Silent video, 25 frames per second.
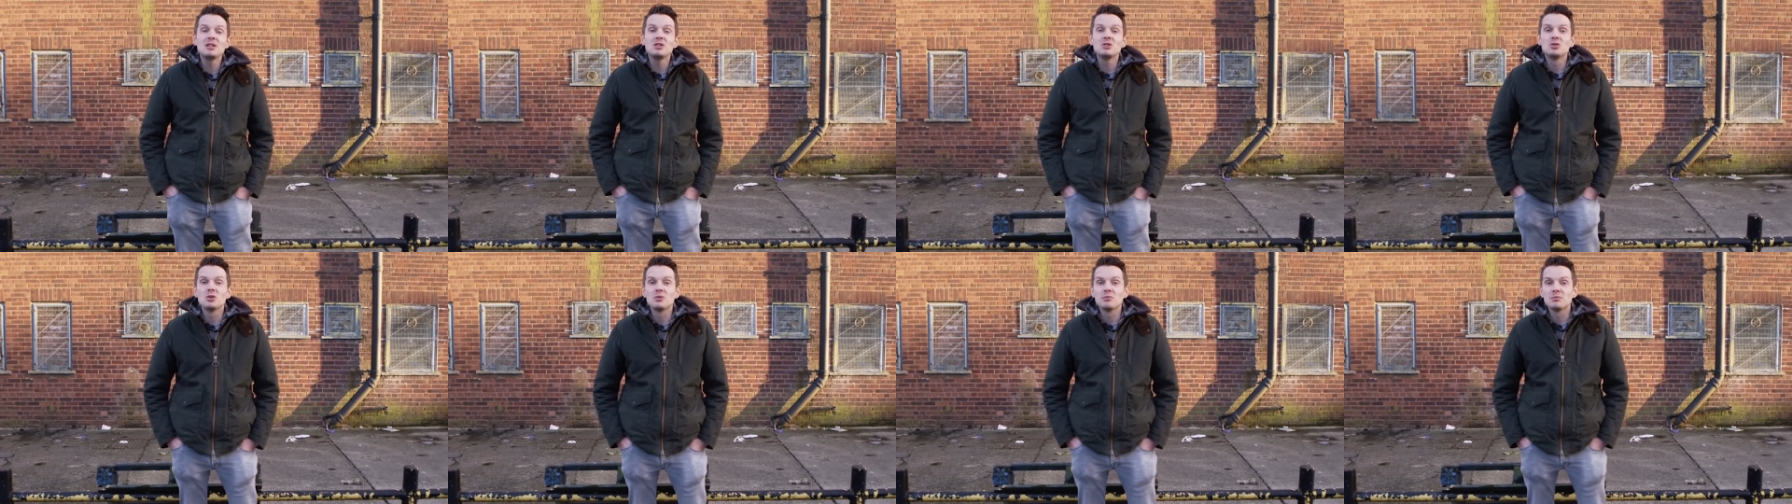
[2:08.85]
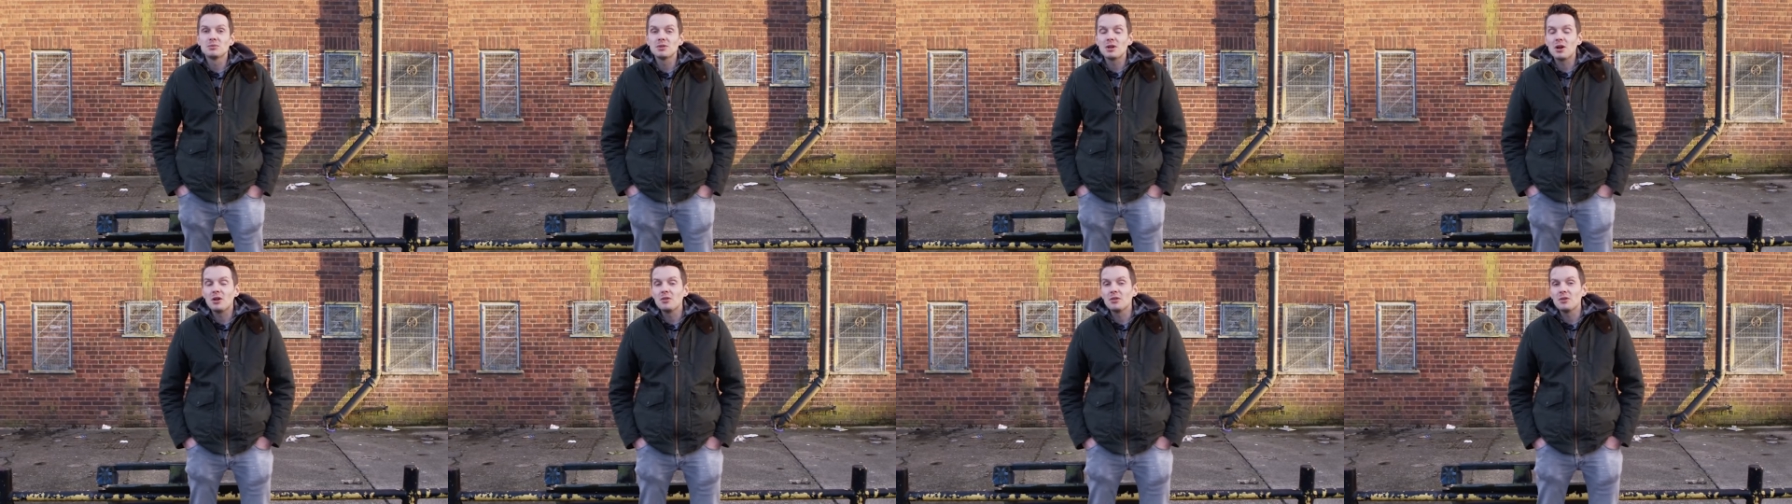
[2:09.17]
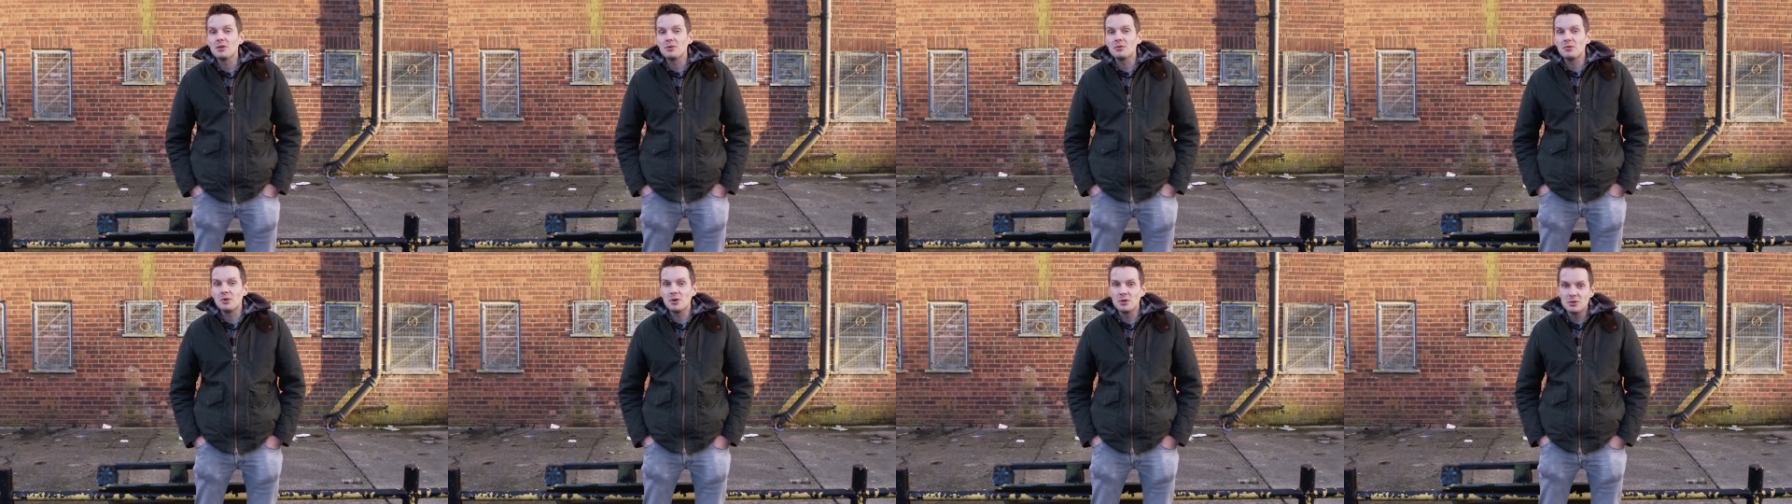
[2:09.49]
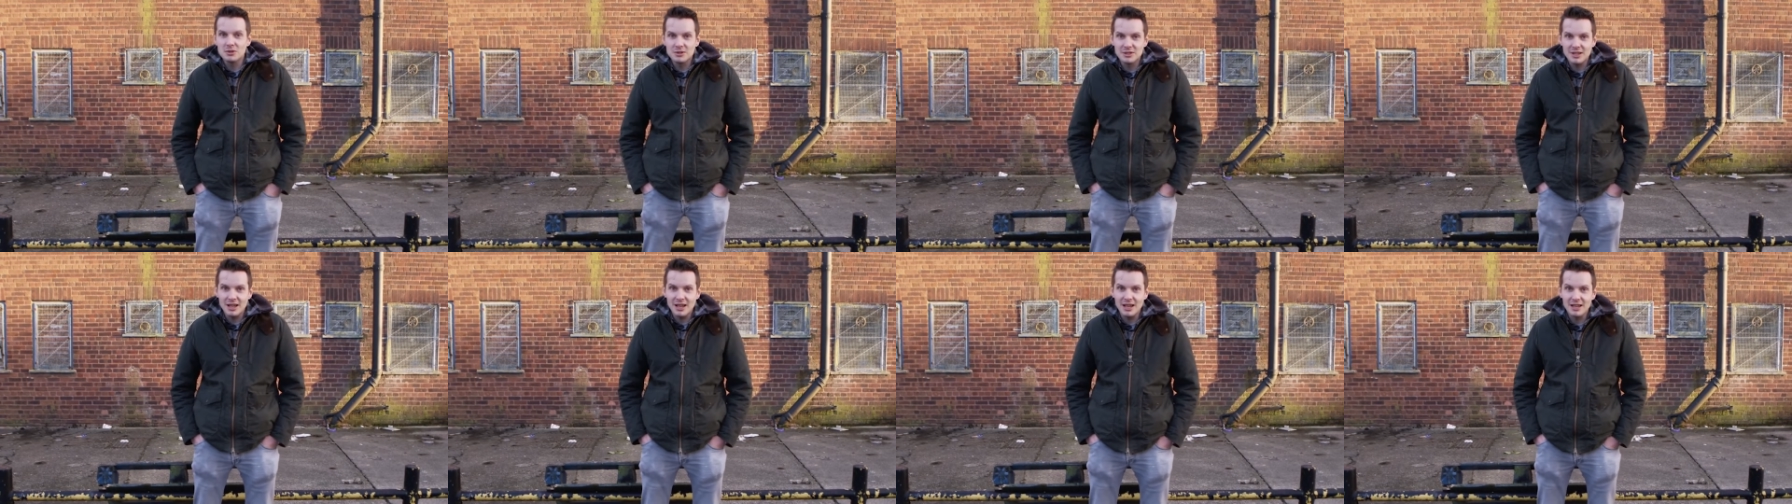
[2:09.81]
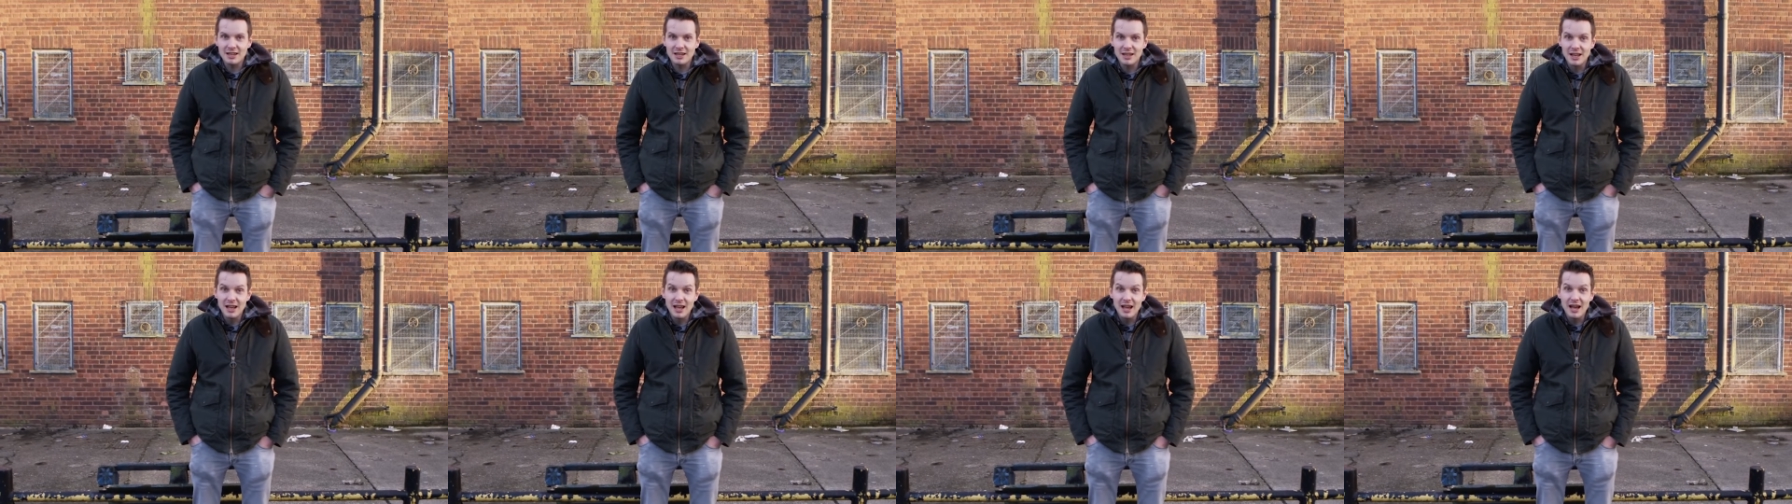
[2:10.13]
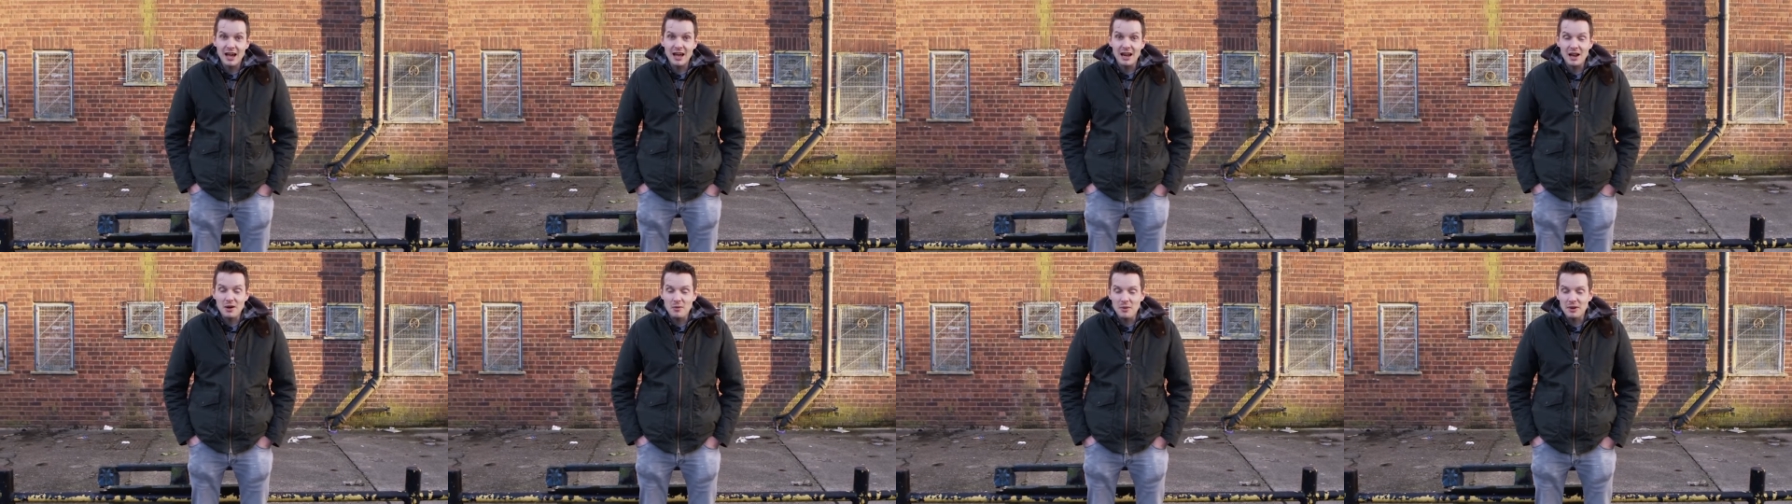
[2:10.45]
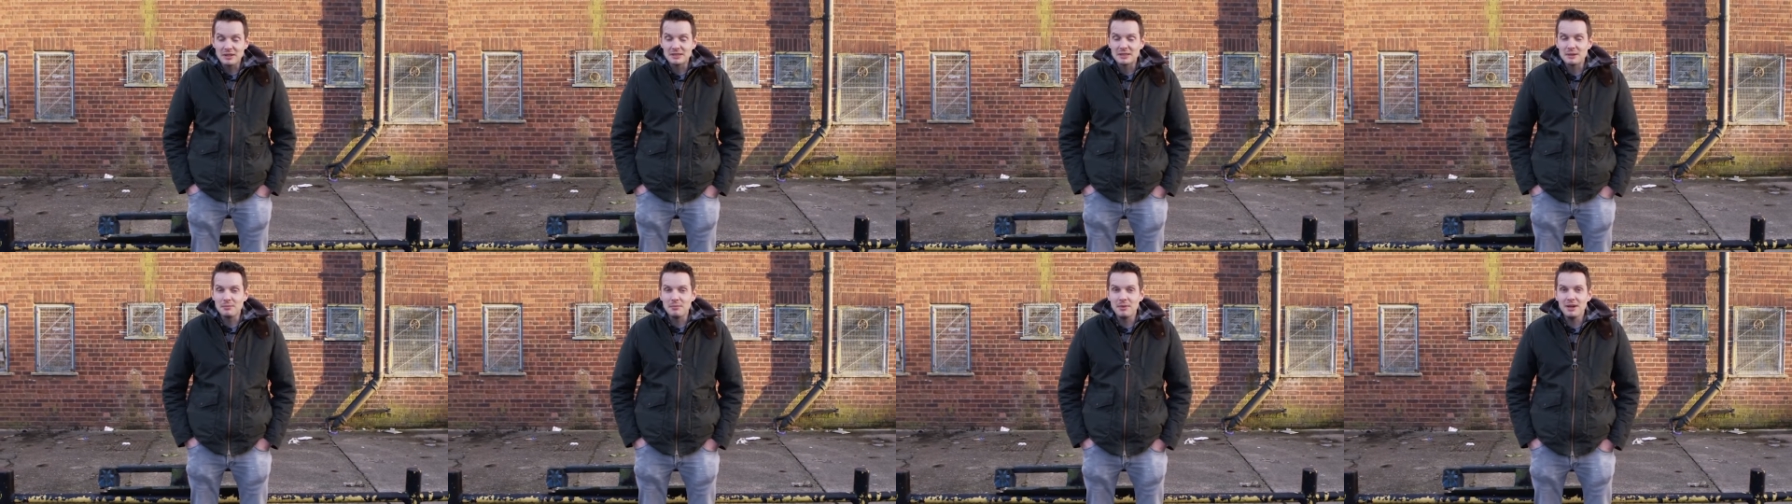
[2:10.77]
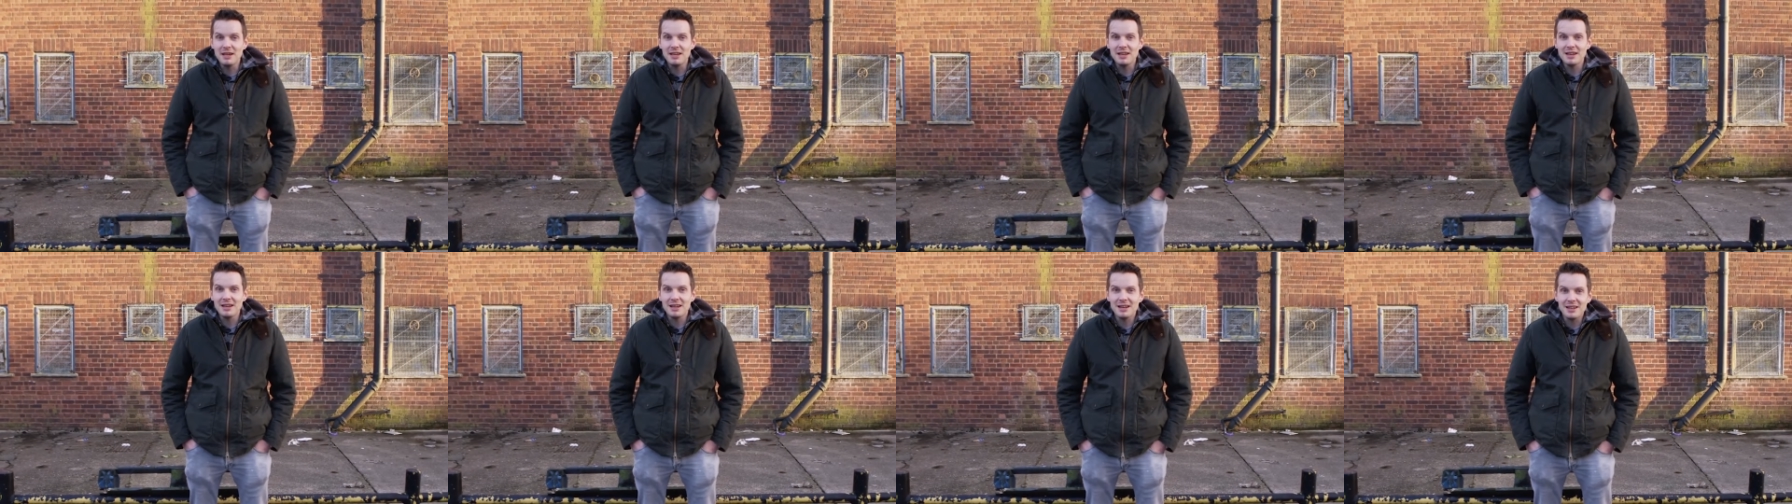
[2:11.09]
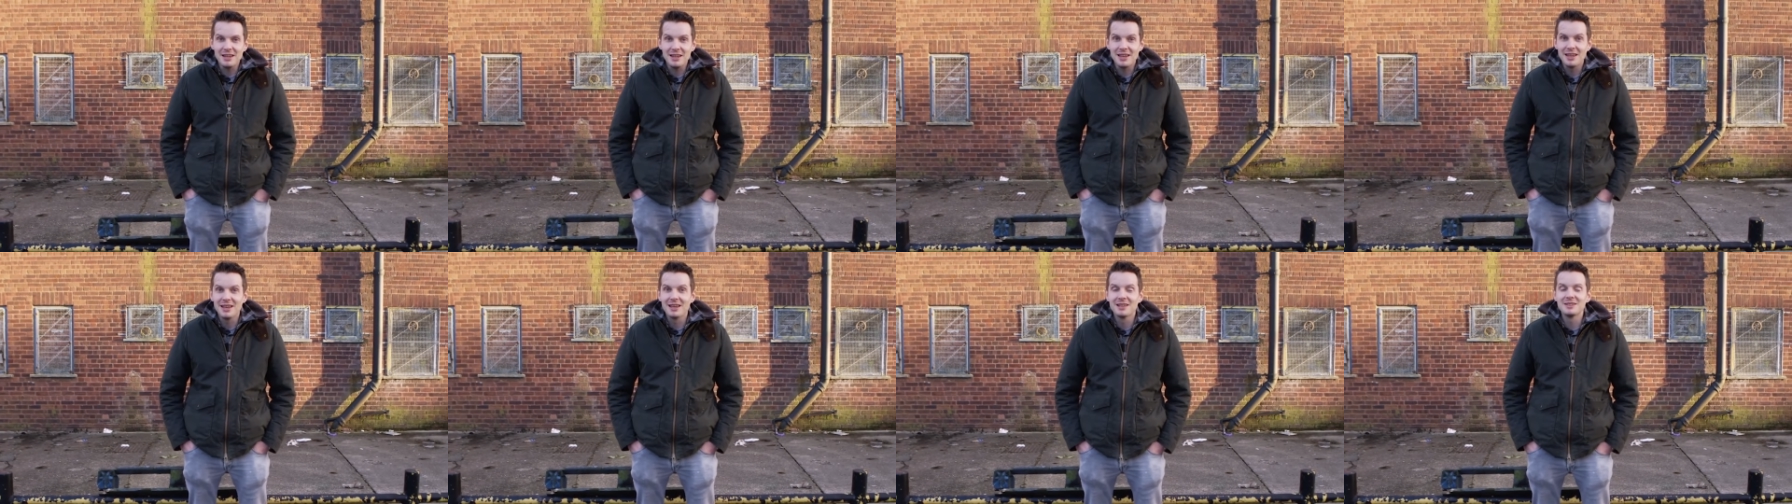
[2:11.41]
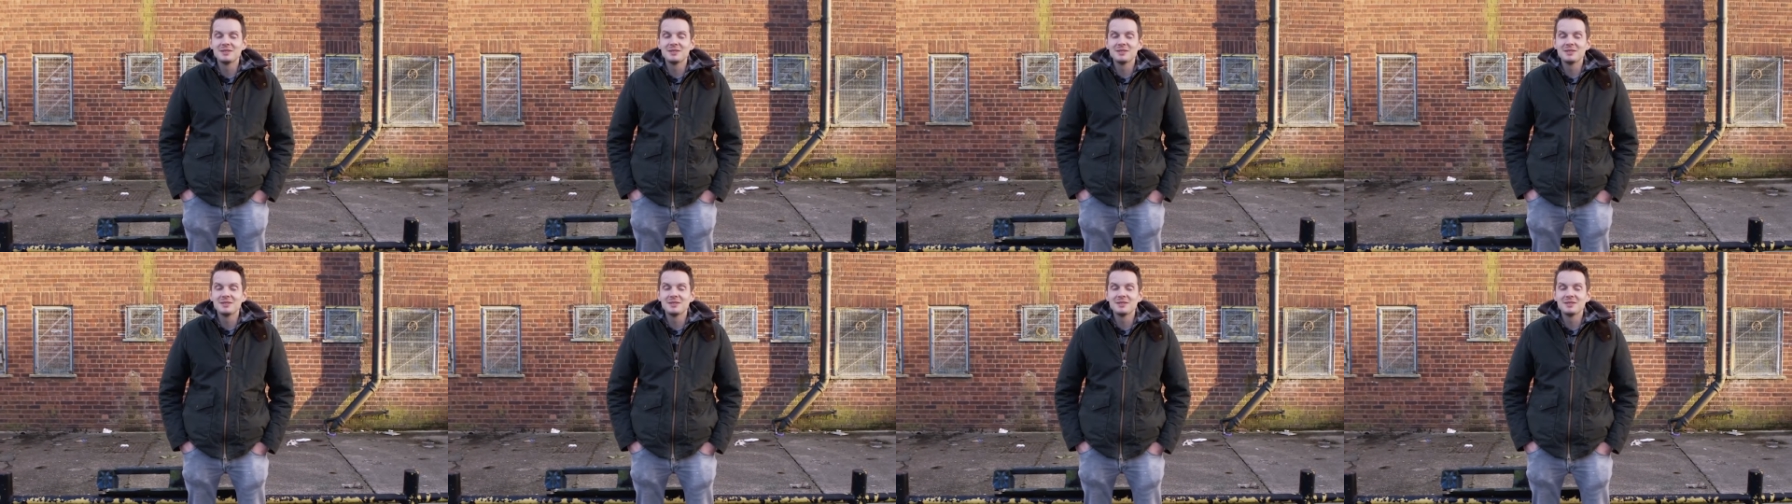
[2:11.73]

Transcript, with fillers: dumped on the roadside and I went immediately